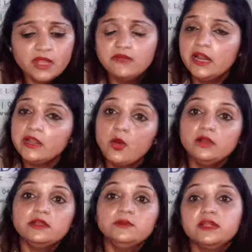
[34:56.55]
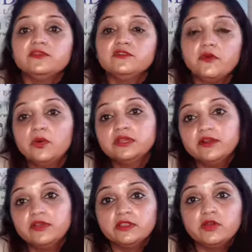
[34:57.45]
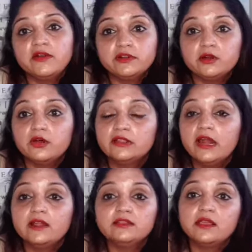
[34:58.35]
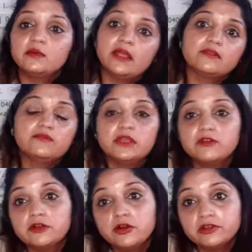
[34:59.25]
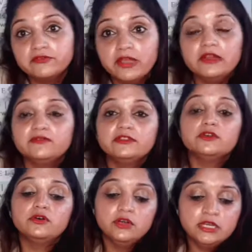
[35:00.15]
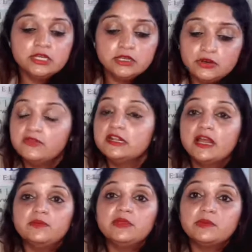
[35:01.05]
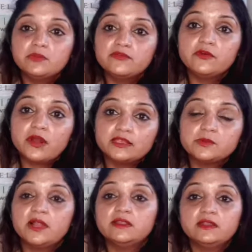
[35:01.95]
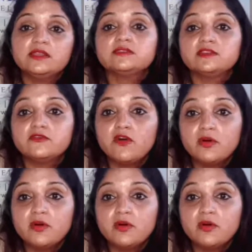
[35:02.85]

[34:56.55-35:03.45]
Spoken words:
When I call them day before that whether you have done all that, and they are like, we were not aware, even though we tell people before as well that these are